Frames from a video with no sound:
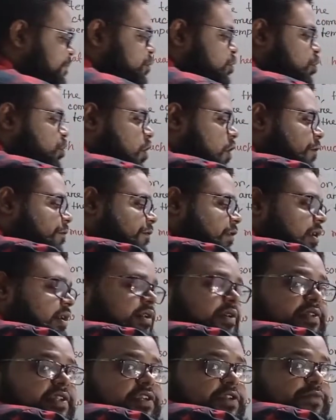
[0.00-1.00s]

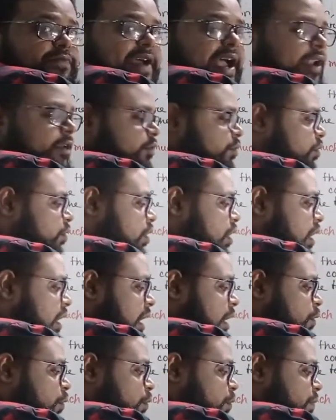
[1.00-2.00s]
convert this value
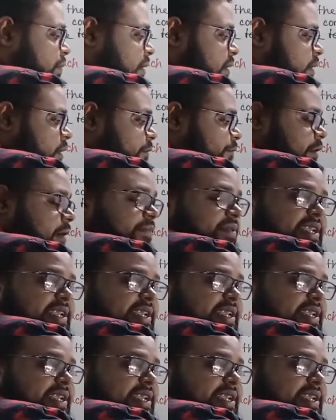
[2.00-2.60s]
from